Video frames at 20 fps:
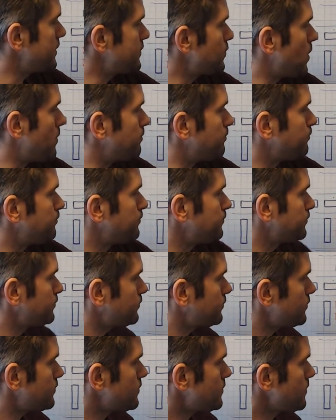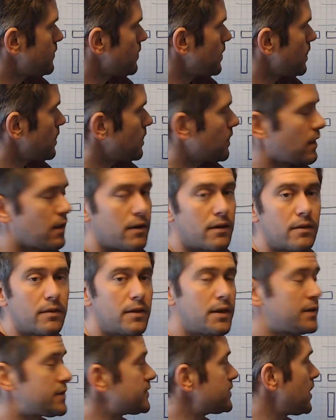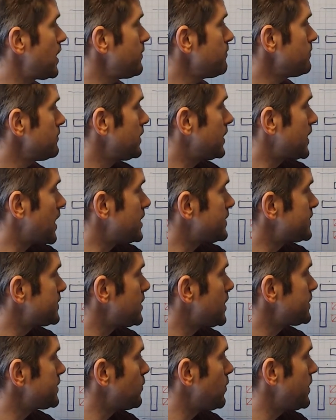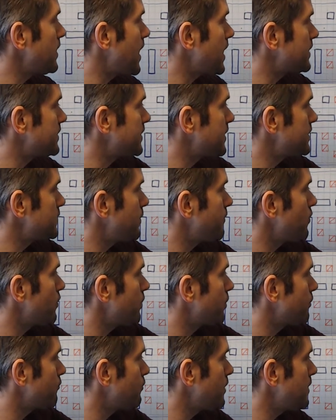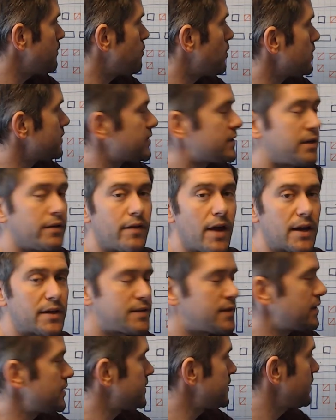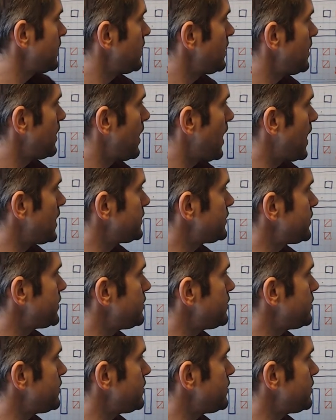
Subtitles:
one. This time, again, starting with the x's, we've got 3 positive x's and 2